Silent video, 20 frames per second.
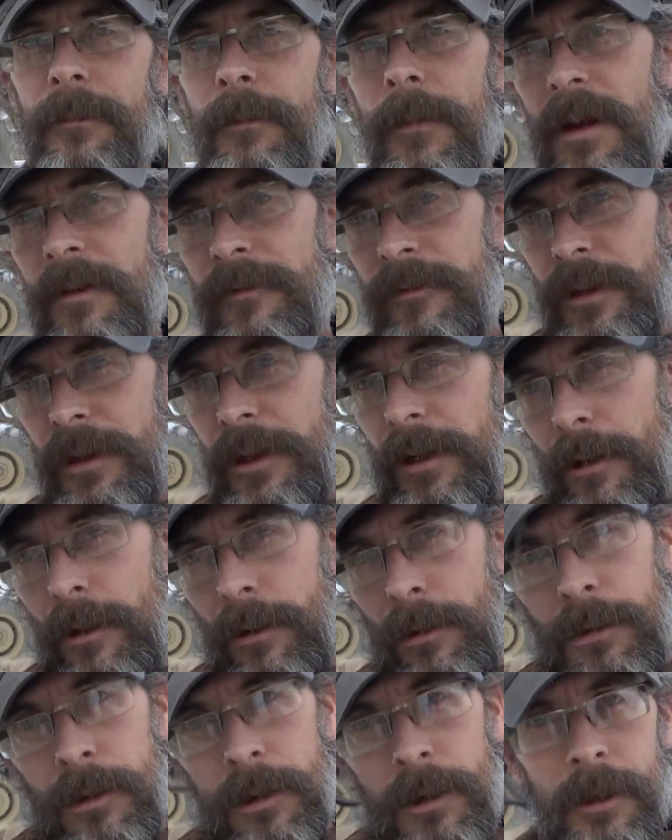to my
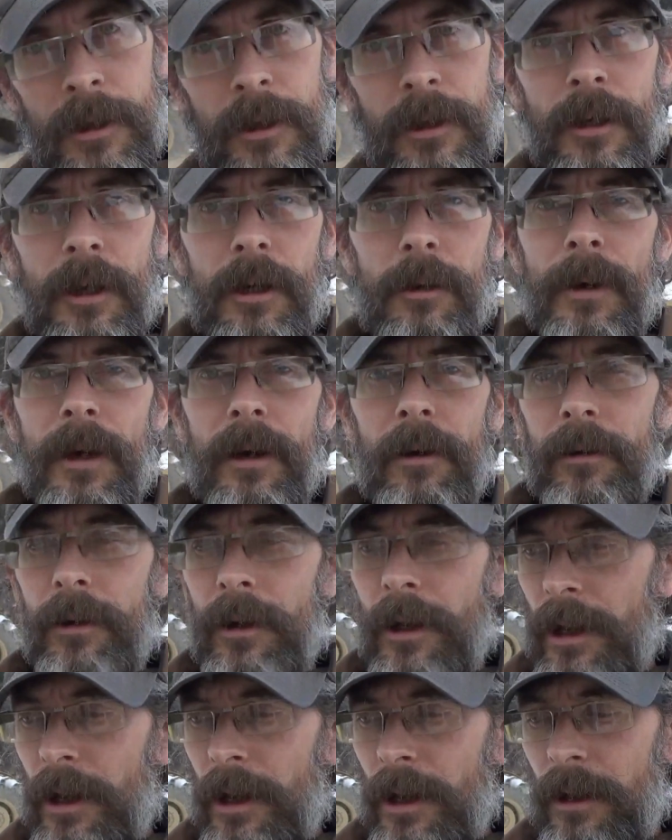video
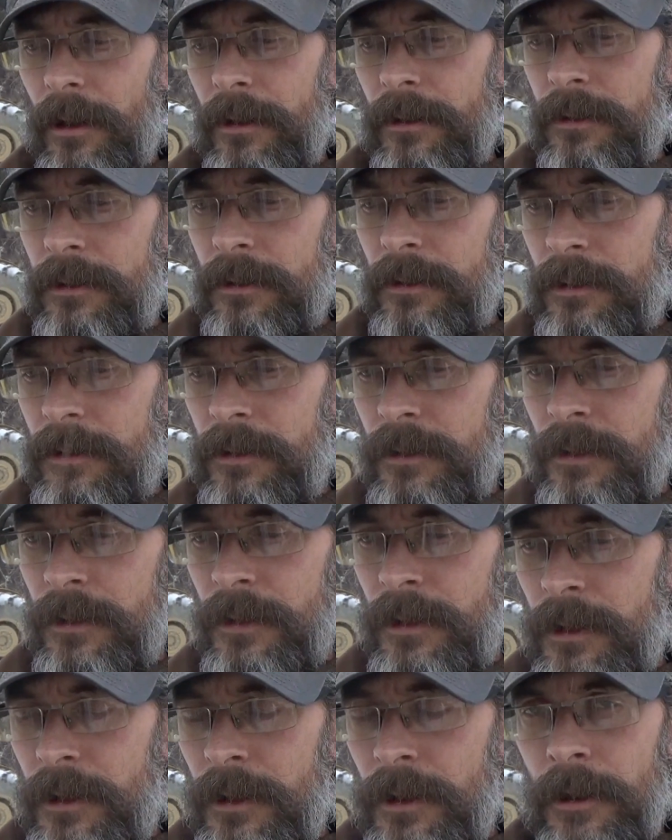about
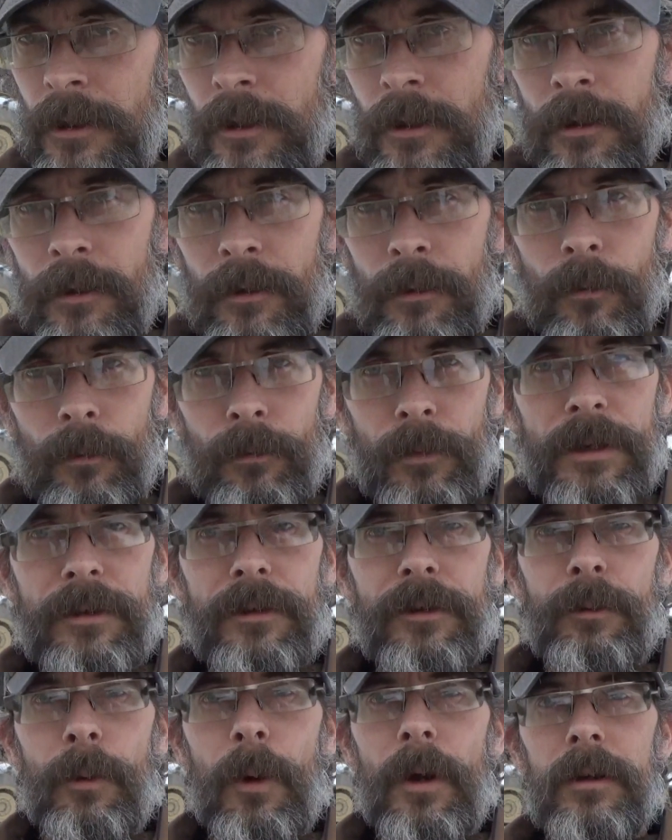
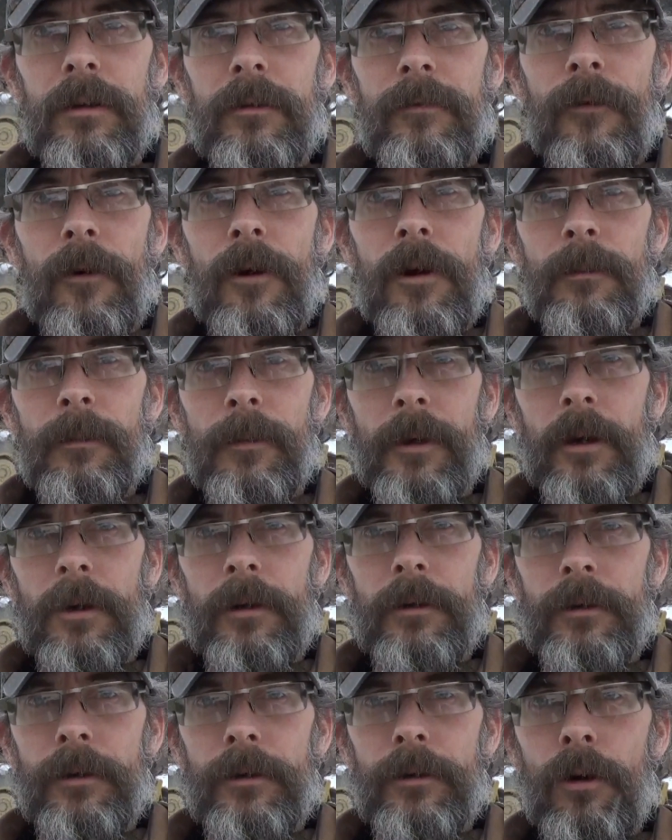reasons why you farm,
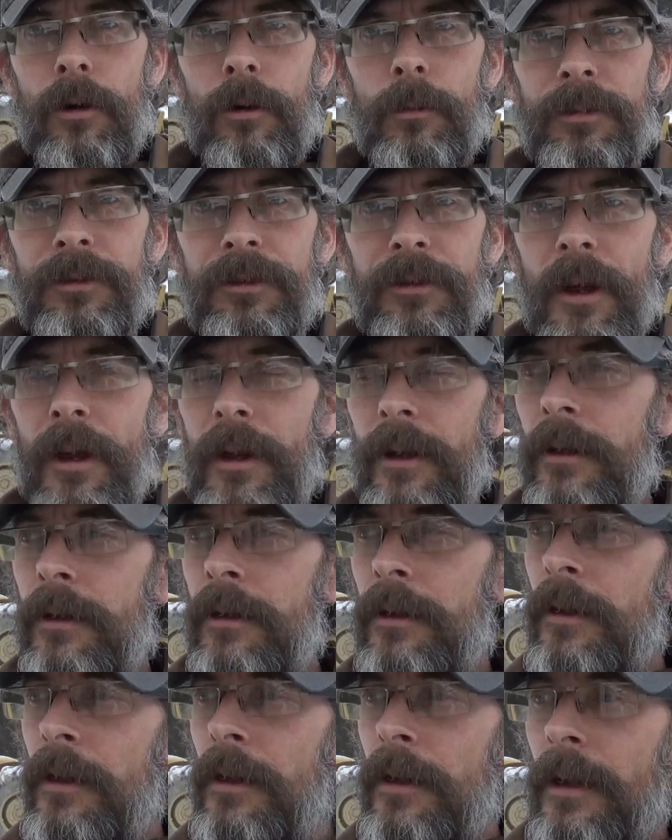garden, or homestead,
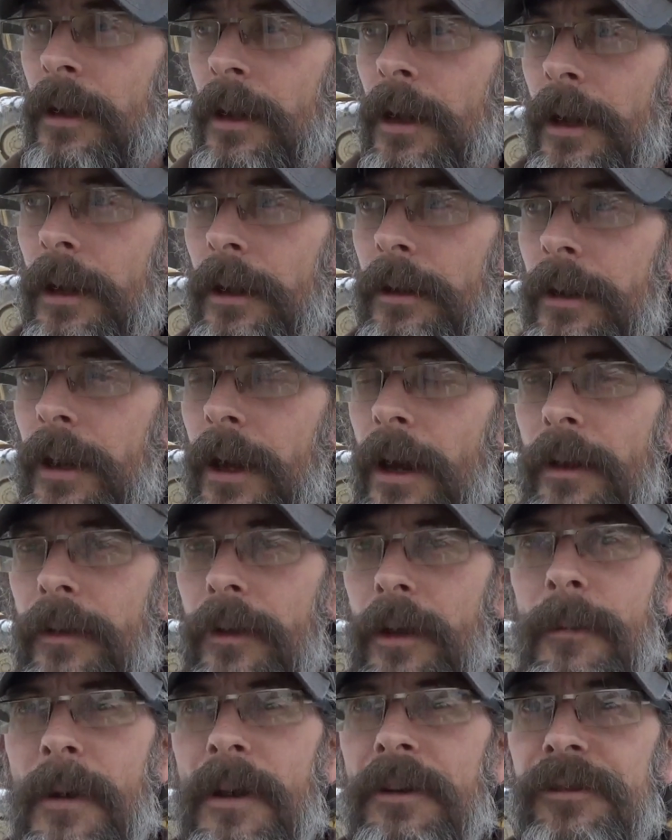and
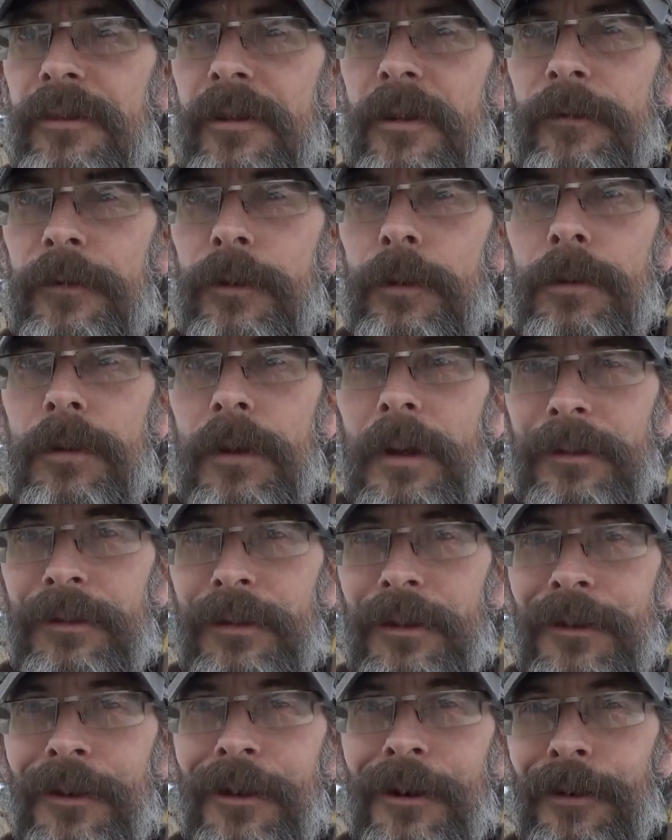they mentioned a few things
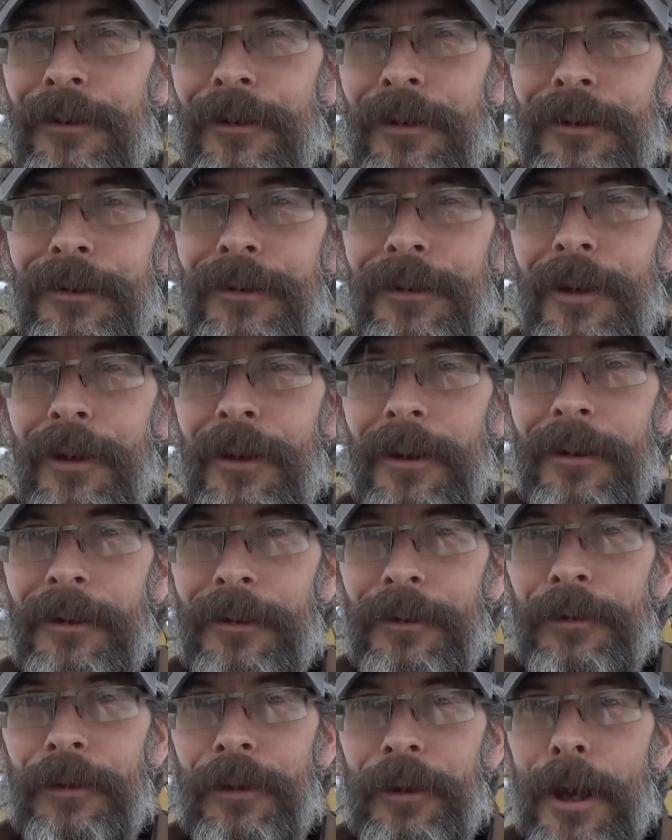in there that
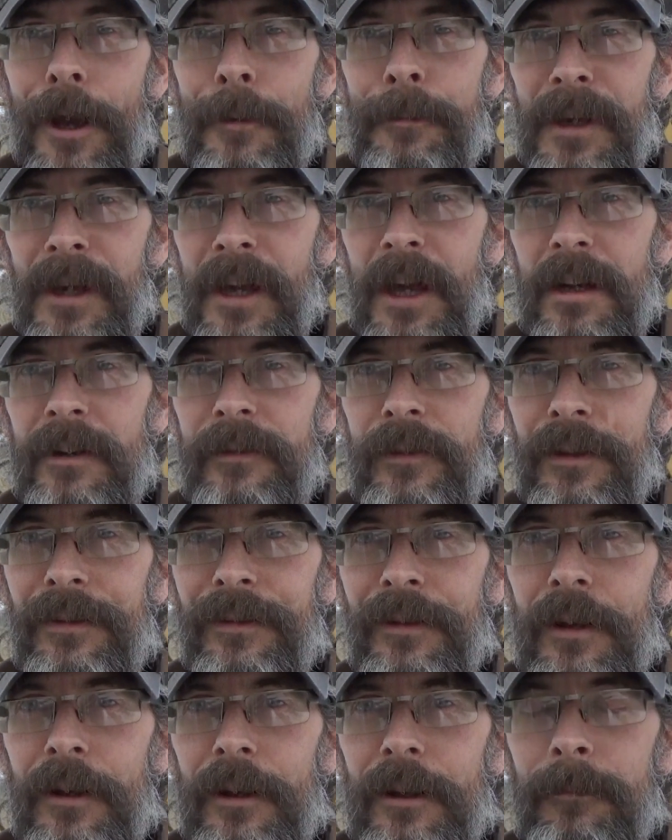it got me kind of
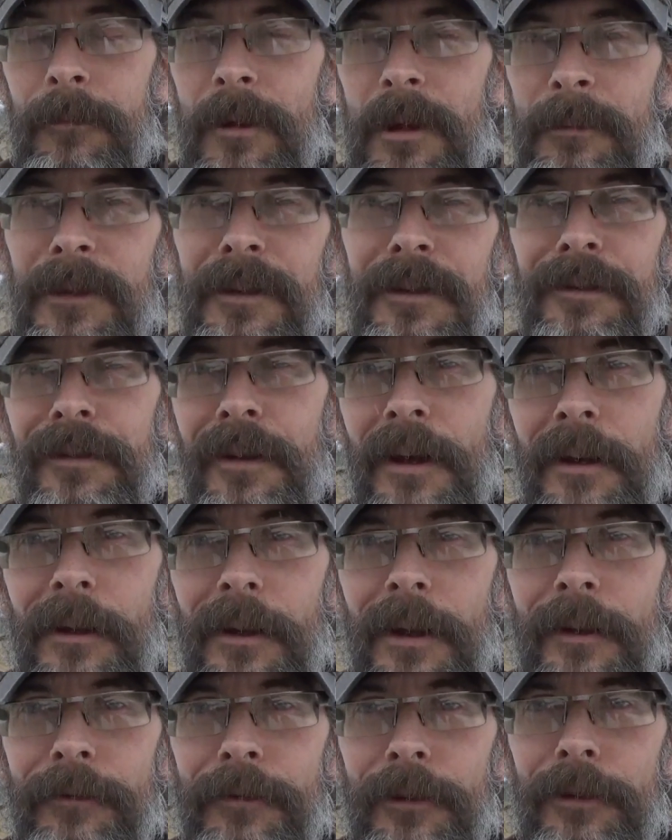excited and made me decide I
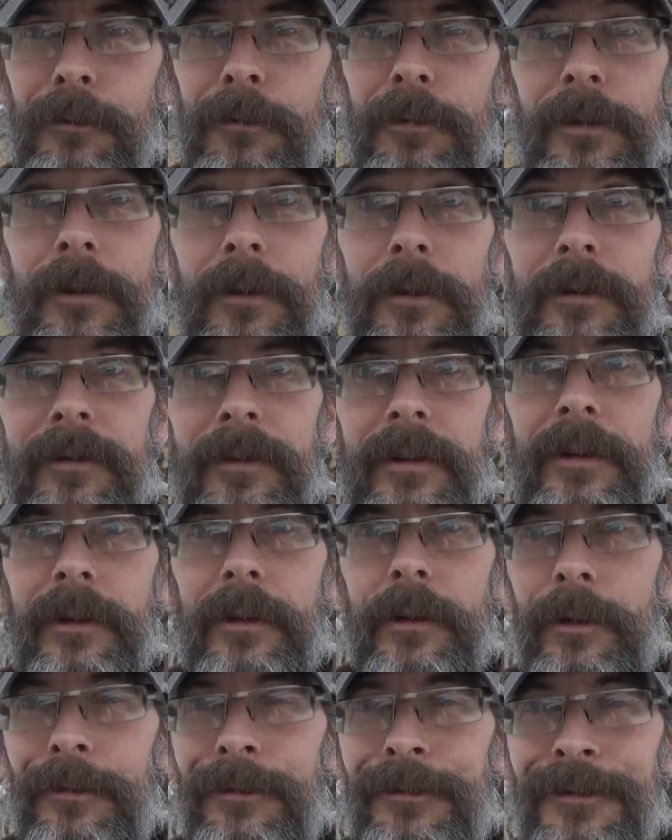have to do another
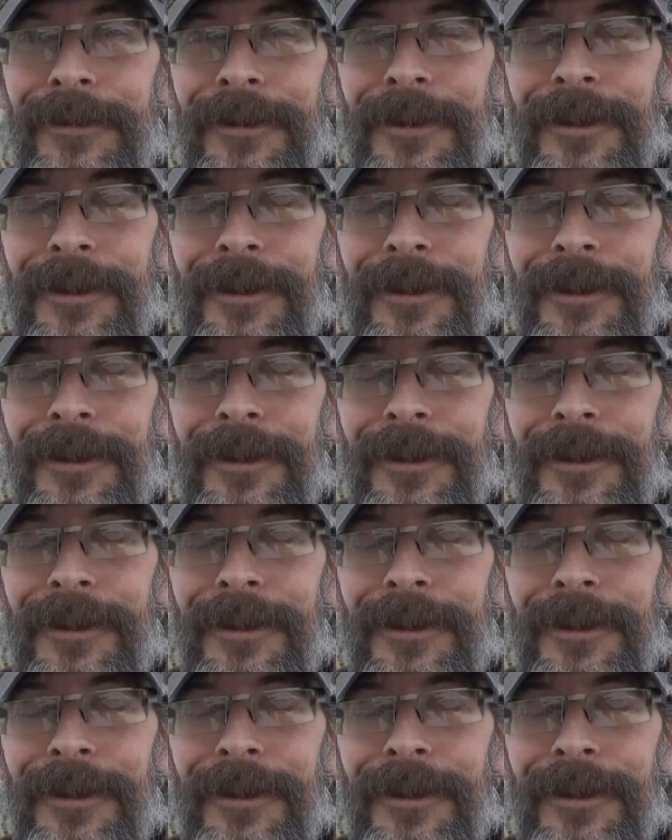video.